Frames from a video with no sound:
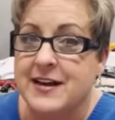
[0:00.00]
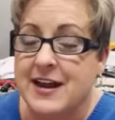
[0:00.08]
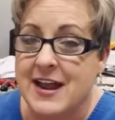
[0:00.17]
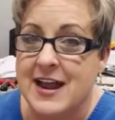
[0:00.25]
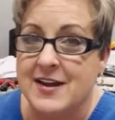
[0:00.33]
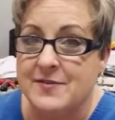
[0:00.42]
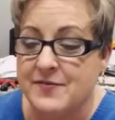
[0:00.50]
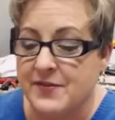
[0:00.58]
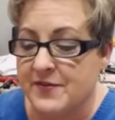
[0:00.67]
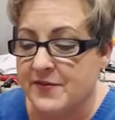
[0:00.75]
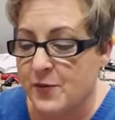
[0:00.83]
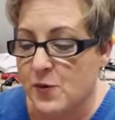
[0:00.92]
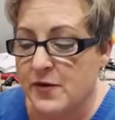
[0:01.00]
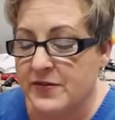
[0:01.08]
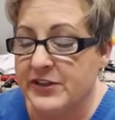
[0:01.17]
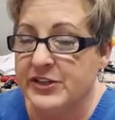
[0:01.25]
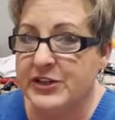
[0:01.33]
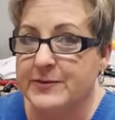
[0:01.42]
I have 4 of
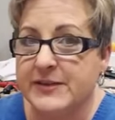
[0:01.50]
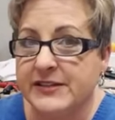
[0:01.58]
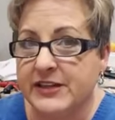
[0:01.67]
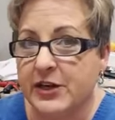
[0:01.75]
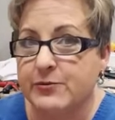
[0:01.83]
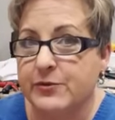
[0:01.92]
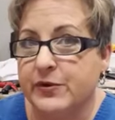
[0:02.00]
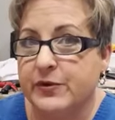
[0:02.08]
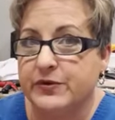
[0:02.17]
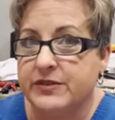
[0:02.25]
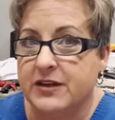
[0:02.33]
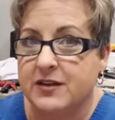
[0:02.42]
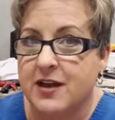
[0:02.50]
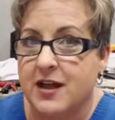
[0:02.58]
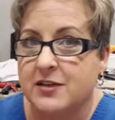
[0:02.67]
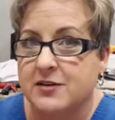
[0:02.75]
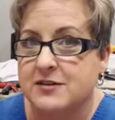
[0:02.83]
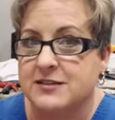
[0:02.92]
the Gemstone Moves
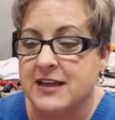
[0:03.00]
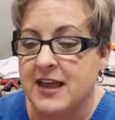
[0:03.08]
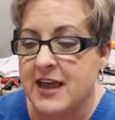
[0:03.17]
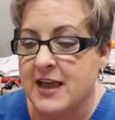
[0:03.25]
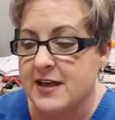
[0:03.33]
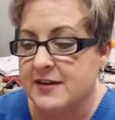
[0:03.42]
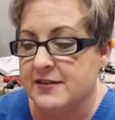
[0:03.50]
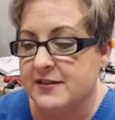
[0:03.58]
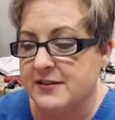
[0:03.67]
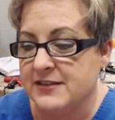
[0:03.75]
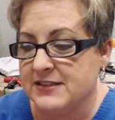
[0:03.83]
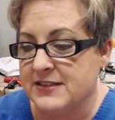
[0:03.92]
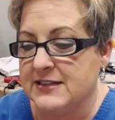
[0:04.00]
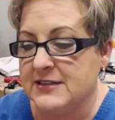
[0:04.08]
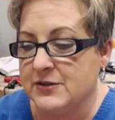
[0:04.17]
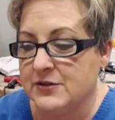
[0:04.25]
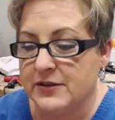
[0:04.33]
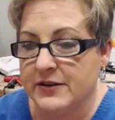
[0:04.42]
colors and the
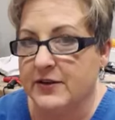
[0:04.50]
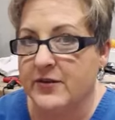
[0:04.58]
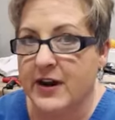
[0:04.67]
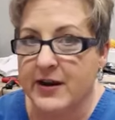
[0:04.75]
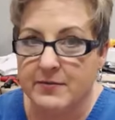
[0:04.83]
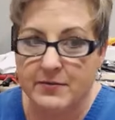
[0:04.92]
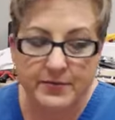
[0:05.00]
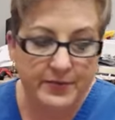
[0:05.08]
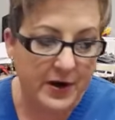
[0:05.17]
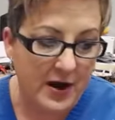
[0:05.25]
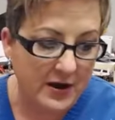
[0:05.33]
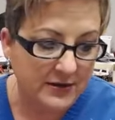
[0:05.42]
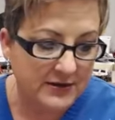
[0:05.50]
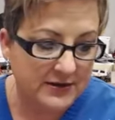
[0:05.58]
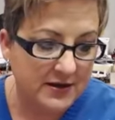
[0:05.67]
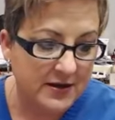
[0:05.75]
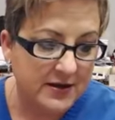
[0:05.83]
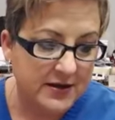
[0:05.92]
stencil and the gray boss.
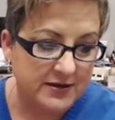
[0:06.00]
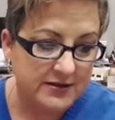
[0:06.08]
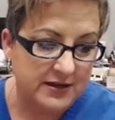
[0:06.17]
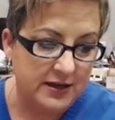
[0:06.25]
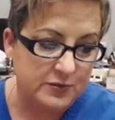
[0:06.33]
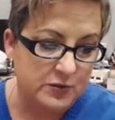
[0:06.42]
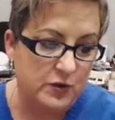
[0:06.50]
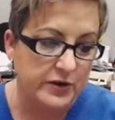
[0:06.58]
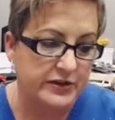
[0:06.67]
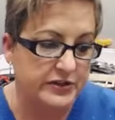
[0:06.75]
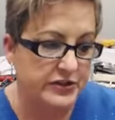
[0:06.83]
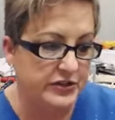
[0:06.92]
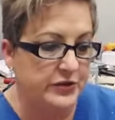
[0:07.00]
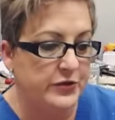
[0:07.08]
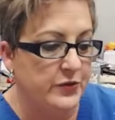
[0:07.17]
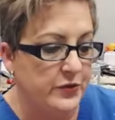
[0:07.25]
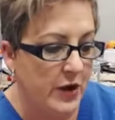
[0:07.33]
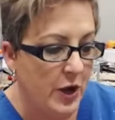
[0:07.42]
So I'm going
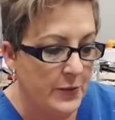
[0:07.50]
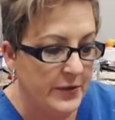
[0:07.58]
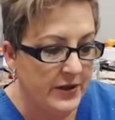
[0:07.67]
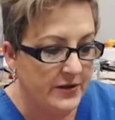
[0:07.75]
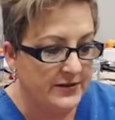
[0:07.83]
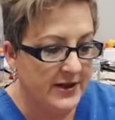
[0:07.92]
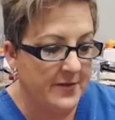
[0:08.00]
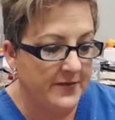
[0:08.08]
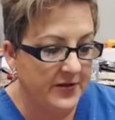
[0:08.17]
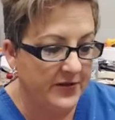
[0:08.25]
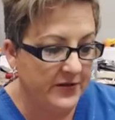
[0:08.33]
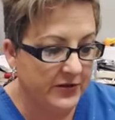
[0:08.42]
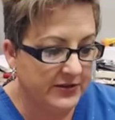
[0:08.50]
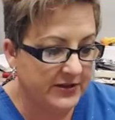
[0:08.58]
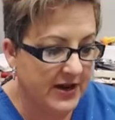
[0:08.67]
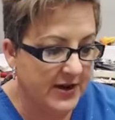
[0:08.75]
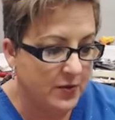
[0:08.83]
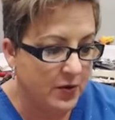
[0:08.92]
to open those up for the first
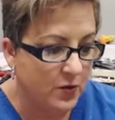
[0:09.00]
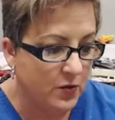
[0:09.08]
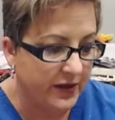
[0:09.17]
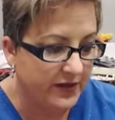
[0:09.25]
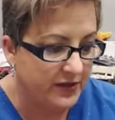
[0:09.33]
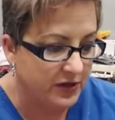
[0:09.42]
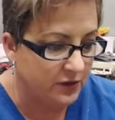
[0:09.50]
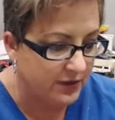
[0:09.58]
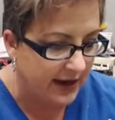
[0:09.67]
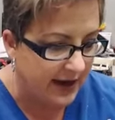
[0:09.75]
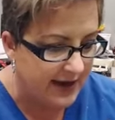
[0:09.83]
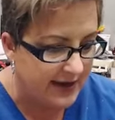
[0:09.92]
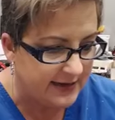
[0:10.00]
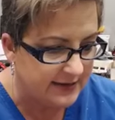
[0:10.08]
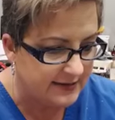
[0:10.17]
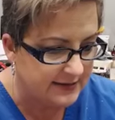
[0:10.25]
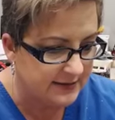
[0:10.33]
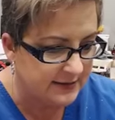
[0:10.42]
time with you
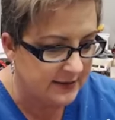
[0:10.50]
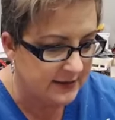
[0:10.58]
guys.